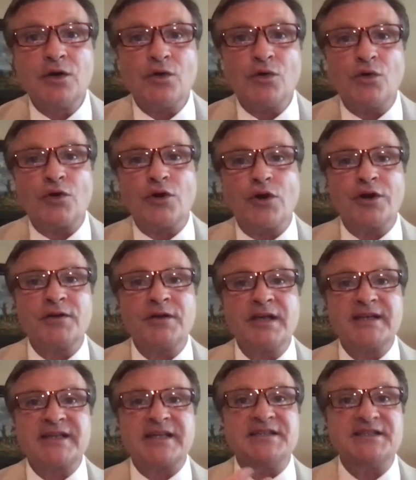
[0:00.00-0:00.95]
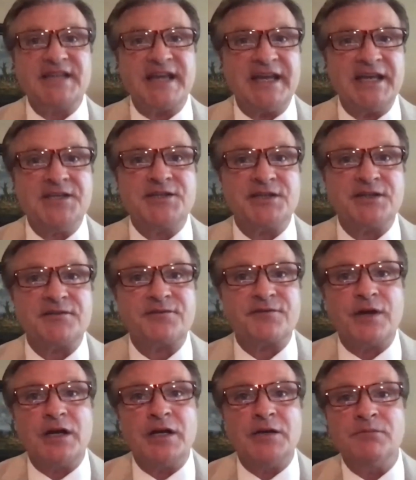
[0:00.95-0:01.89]
or contagion
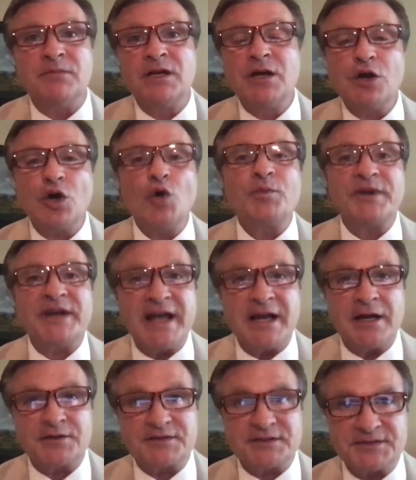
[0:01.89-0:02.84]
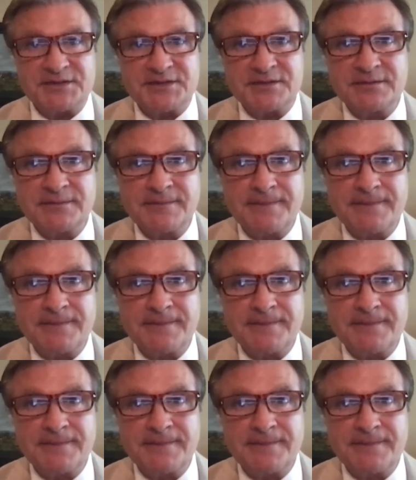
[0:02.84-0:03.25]
from open houses.